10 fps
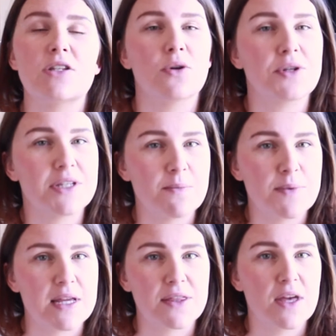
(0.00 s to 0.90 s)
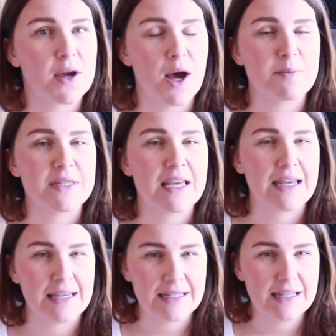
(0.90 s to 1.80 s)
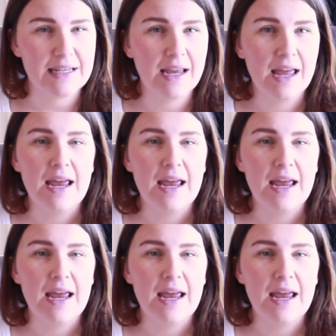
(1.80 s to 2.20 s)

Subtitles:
is not something that comes easy,